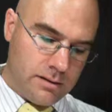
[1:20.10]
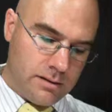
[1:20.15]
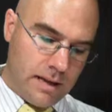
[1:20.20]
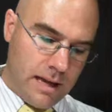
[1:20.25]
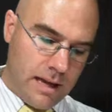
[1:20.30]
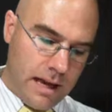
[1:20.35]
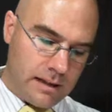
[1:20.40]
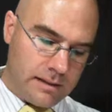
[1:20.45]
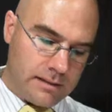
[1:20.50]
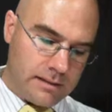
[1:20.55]

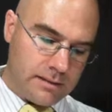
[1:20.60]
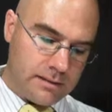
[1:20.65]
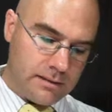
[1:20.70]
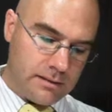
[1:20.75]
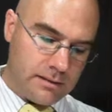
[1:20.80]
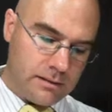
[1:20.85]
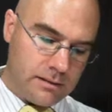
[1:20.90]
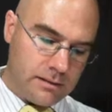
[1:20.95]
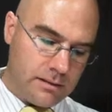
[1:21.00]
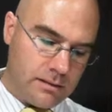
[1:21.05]

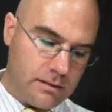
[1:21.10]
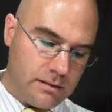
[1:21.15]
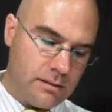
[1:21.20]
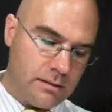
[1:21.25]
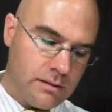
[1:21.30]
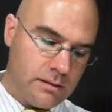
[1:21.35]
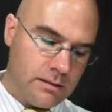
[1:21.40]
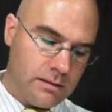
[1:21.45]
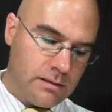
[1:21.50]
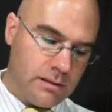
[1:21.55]
tax
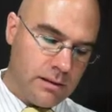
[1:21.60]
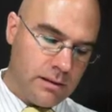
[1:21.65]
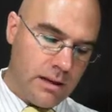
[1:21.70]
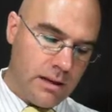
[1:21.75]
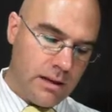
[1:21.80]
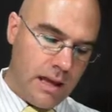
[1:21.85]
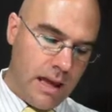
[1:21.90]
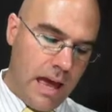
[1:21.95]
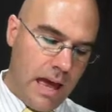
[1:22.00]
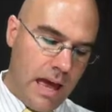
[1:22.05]

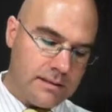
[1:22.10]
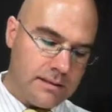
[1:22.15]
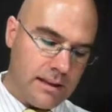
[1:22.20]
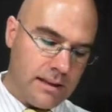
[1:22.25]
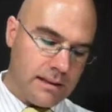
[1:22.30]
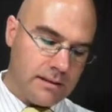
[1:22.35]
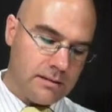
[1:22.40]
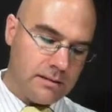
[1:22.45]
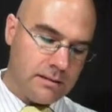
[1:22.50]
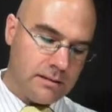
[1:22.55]

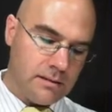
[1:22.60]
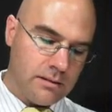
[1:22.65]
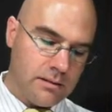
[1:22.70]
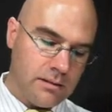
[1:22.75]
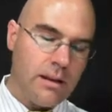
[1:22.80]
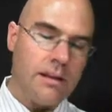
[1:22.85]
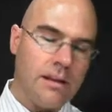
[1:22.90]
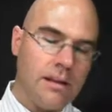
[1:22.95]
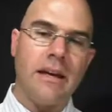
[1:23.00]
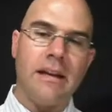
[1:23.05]
asset
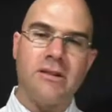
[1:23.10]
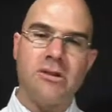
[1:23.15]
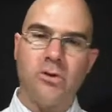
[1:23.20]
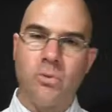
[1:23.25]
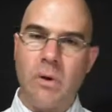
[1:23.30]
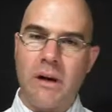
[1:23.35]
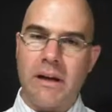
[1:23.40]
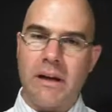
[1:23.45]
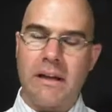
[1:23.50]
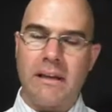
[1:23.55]
that
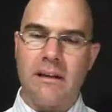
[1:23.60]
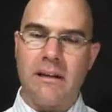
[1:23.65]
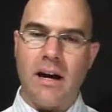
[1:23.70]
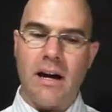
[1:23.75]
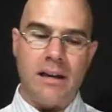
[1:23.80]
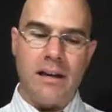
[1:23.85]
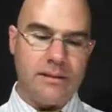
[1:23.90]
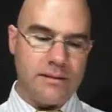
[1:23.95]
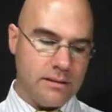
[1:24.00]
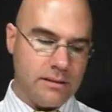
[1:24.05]
is
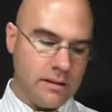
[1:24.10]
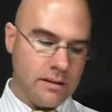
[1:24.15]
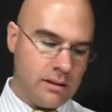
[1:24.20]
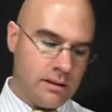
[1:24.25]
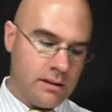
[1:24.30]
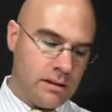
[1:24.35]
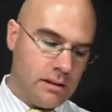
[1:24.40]
recognized